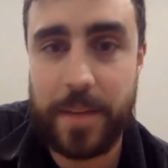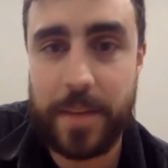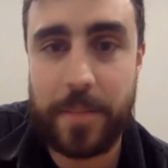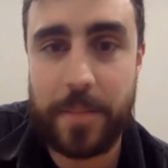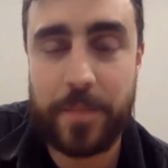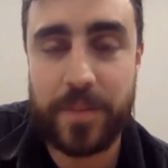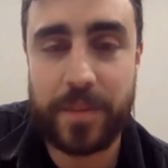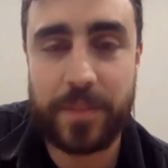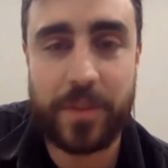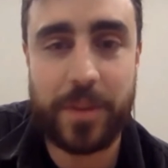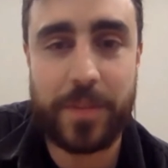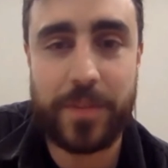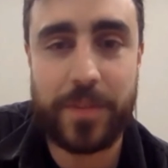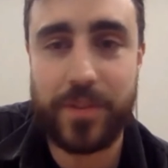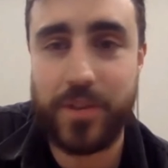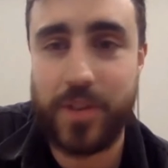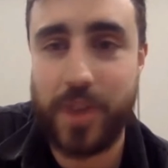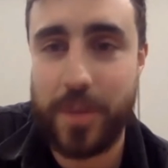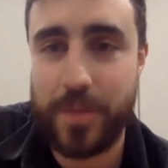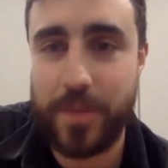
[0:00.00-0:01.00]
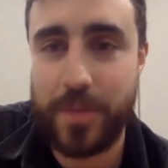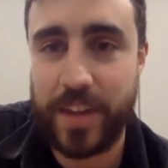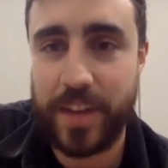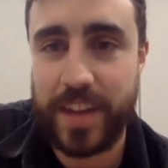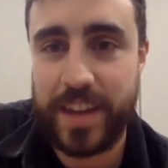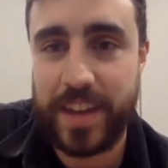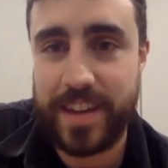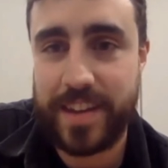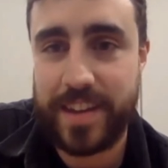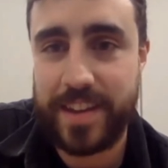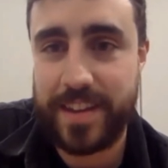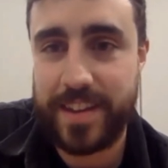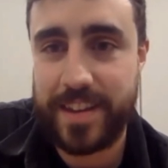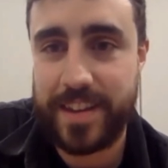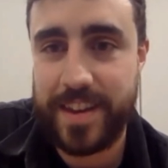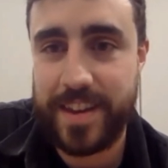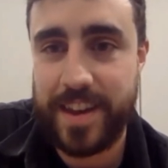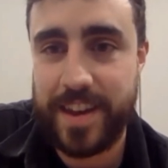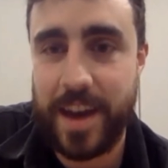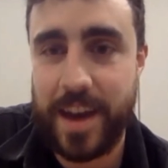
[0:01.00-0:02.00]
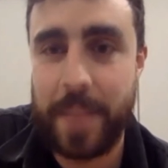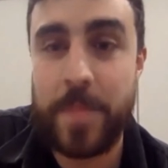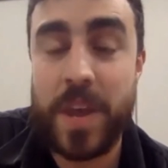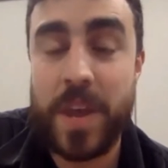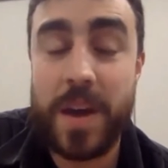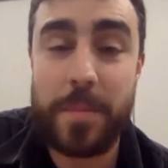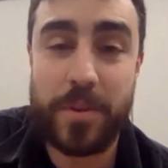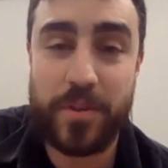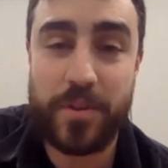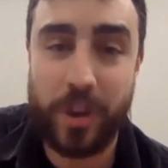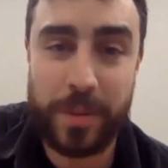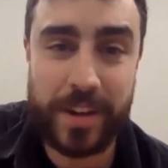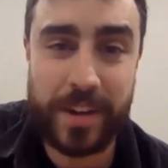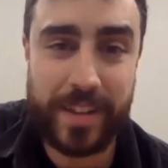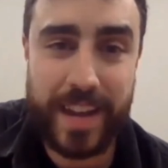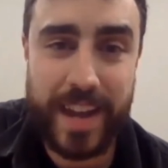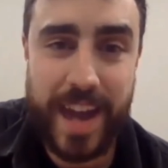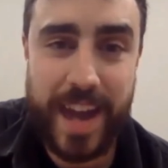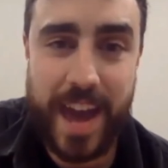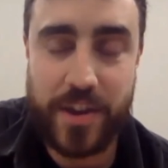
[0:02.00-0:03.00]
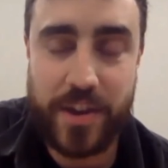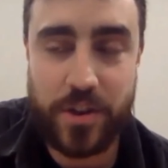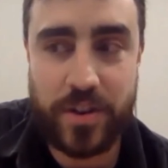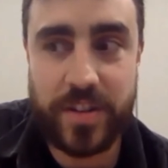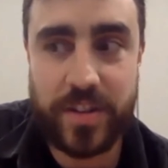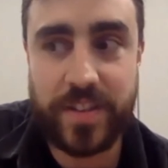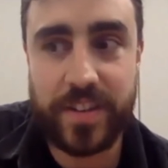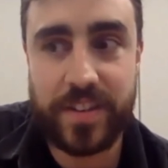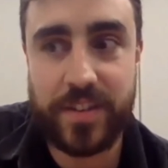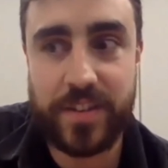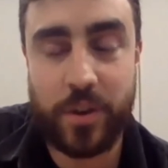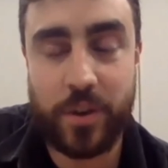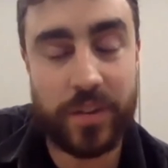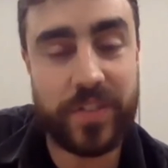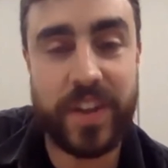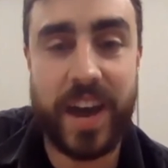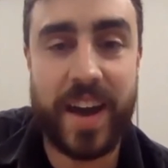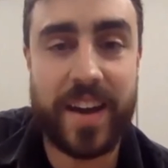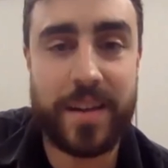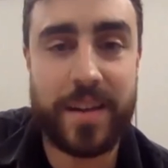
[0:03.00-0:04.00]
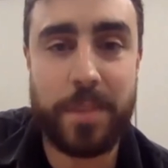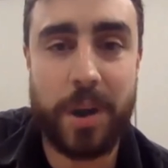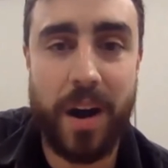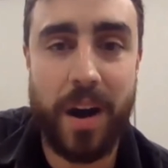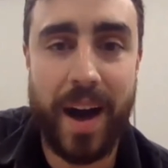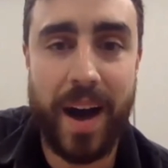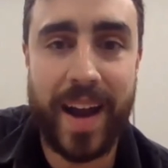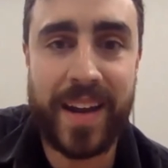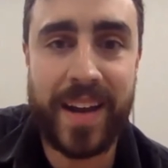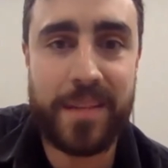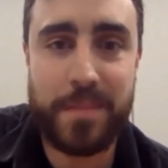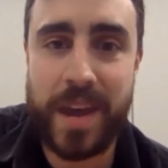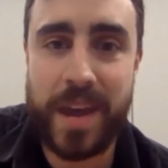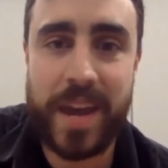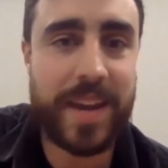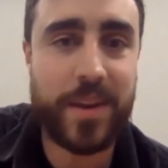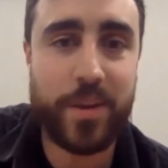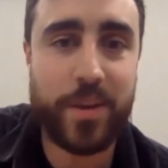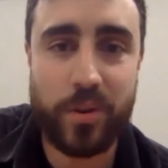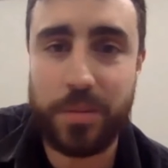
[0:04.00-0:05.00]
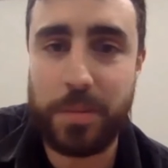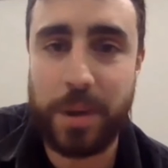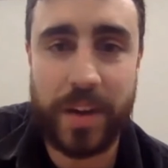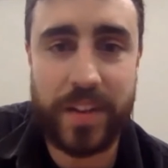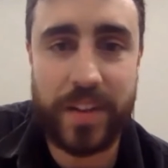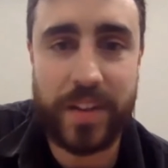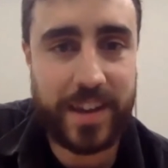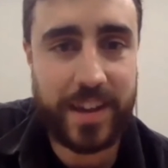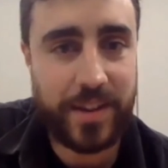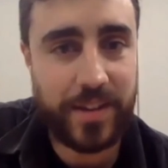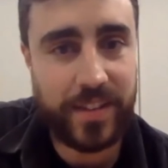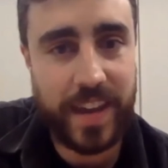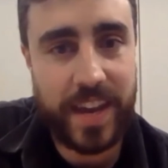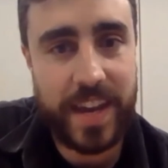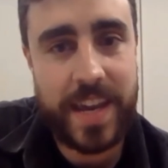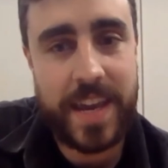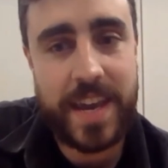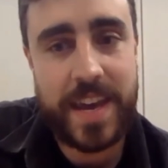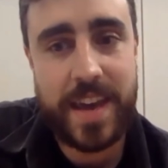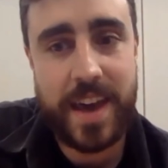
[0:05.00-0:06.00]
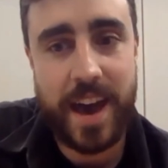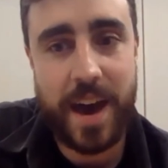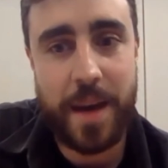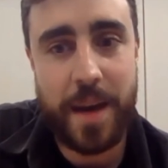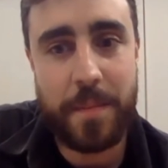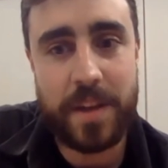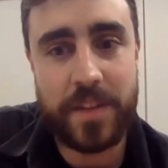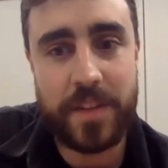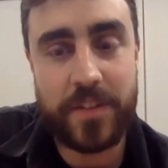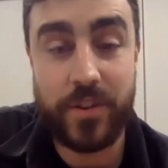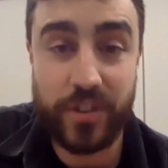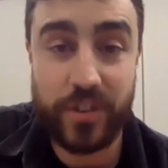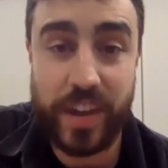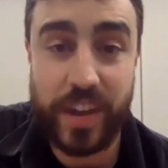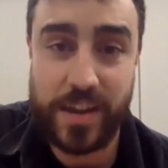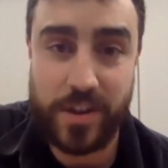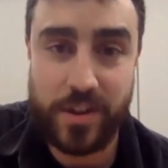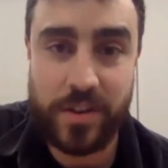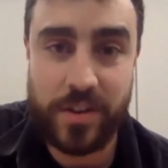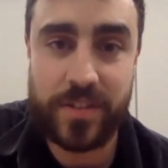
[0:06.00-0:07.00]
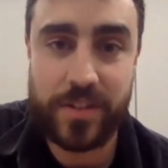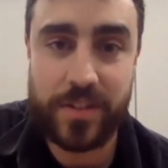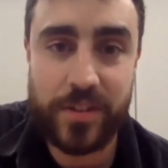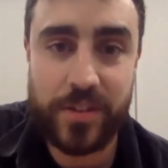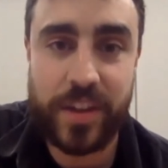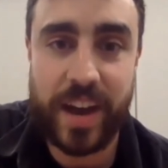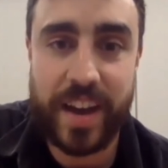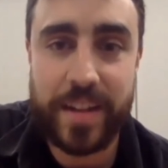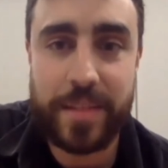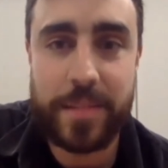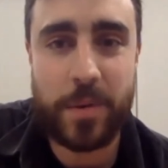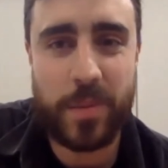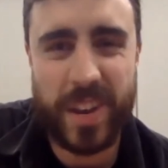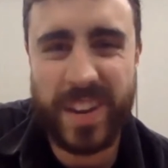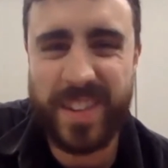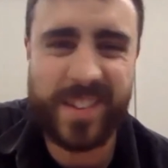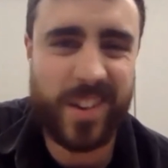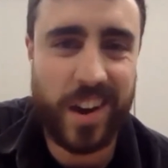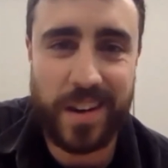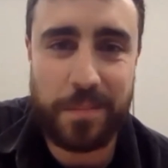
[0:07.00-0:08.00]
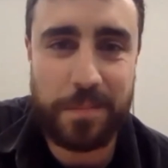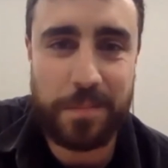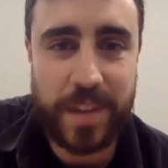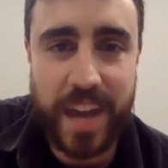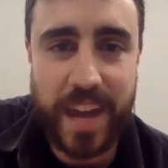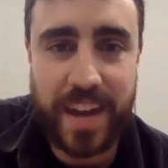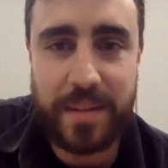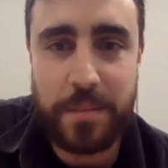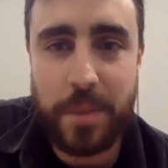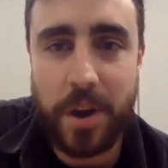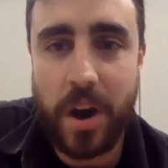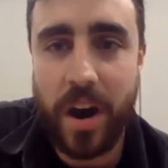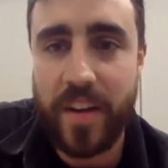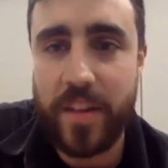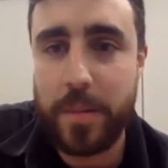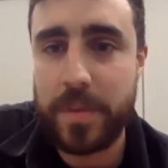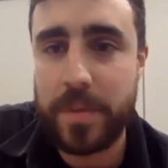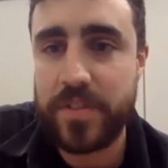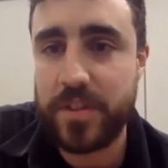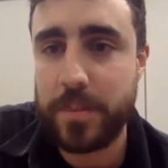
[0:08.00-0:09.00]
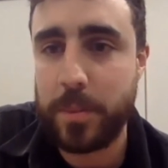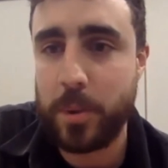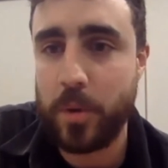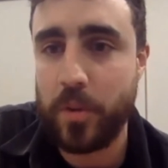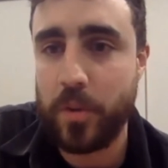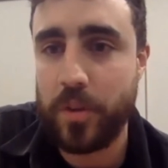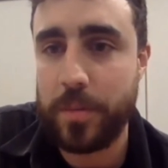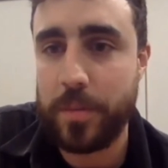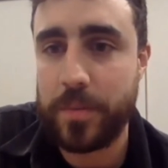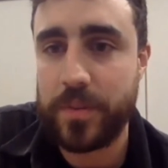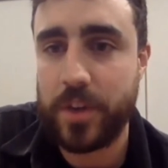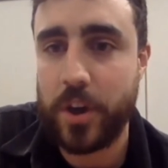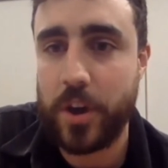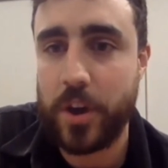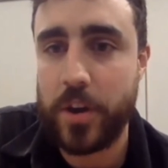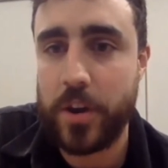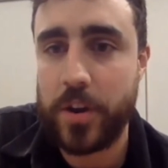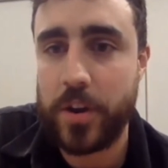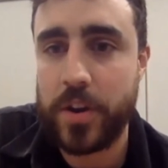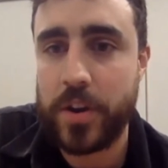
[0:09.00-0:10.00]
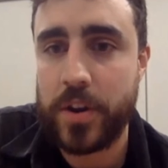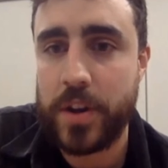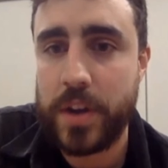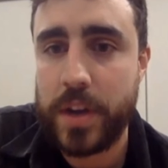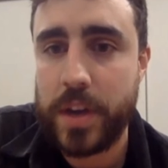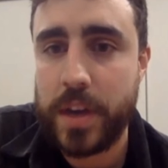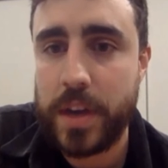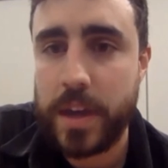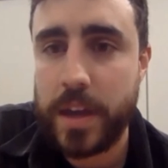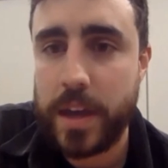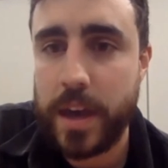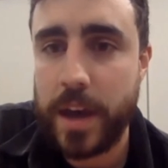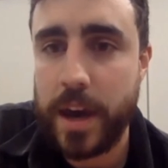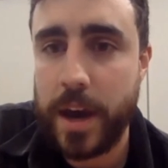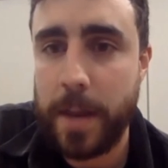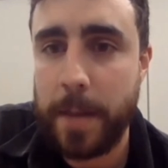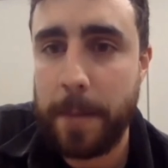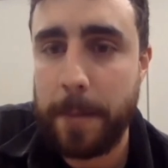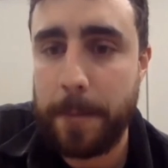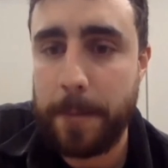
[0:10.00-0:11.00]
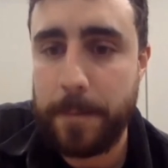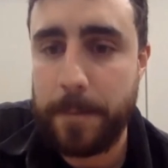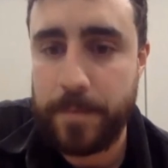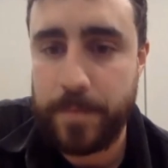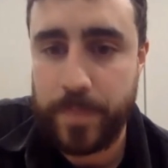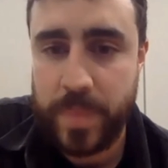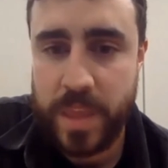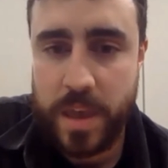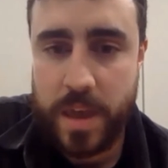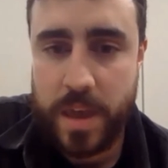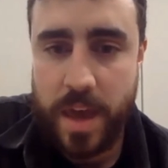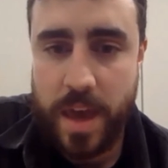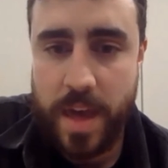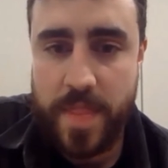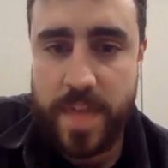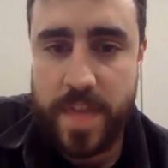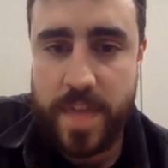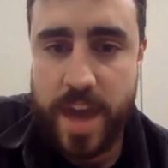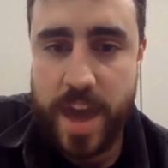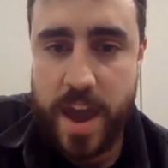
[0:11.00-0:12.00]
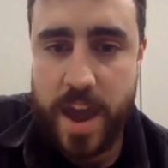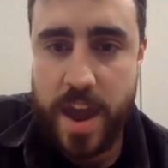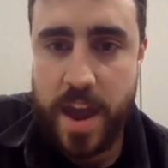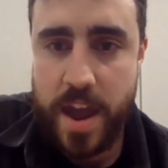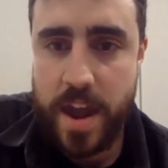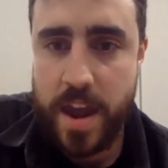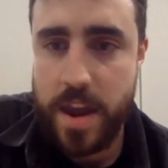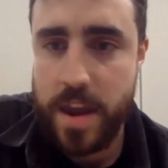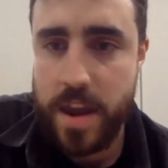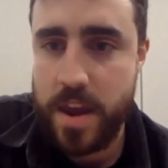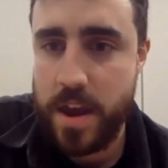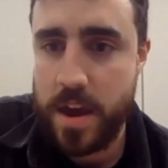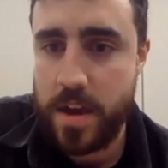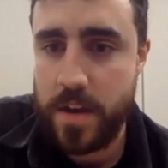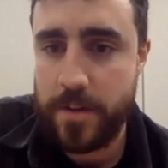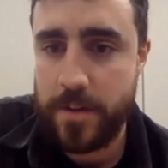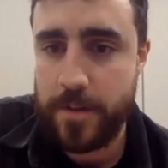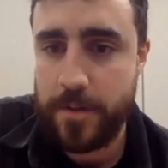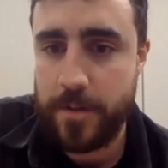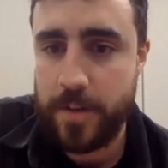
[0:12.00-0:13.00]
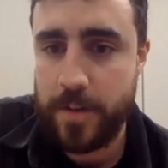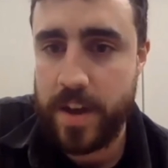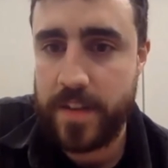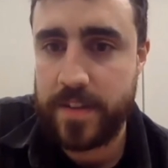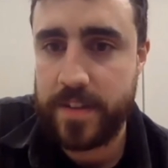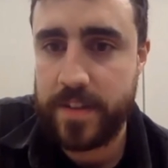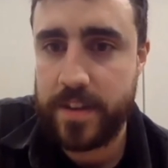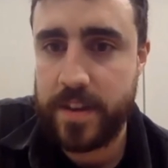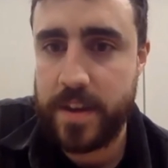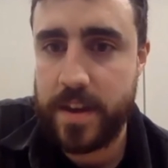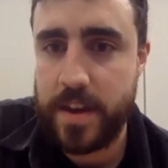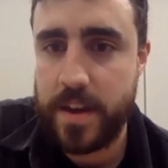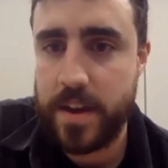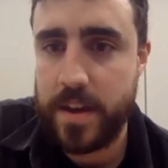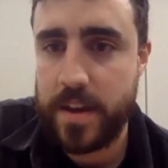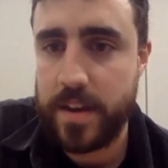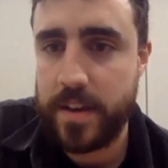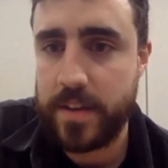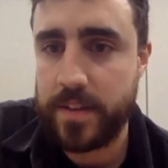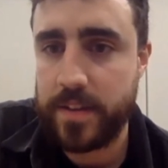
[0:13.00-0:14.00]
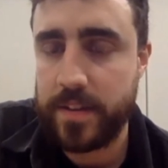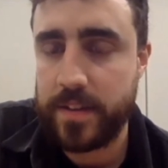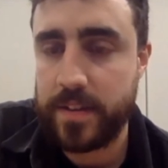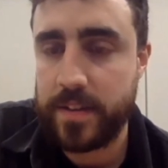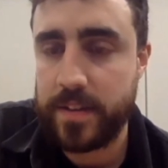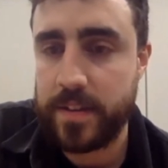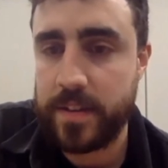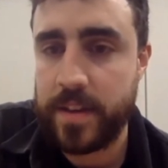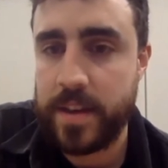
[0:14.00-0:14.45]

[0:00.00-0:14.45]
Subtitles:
Sometime soon, hopefully. Predominantly, our unions are not started by me or by the TUC. It's usually our unions who start them, and we just kind of get in behind them and support them. So, and then Francis.